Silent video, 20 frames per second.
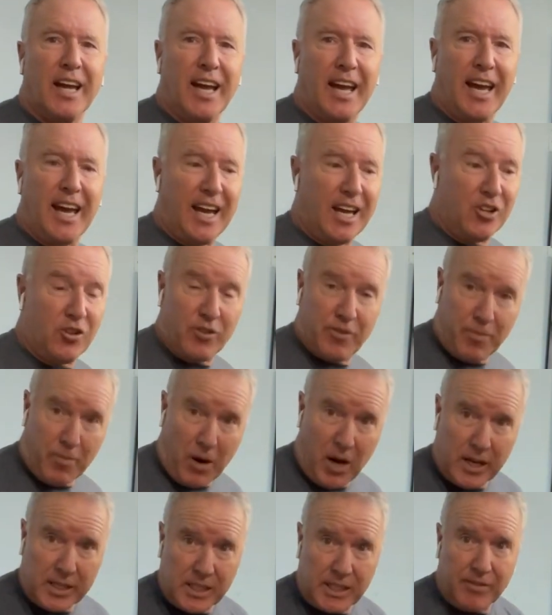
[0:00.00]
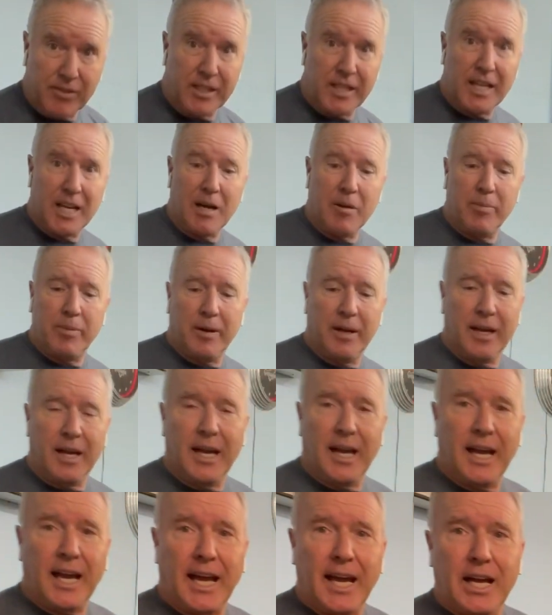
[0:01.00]
and you've mocked everything up
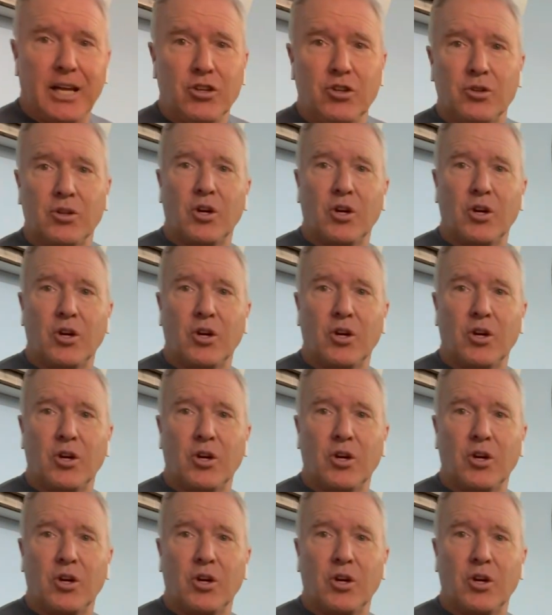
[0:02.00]
and you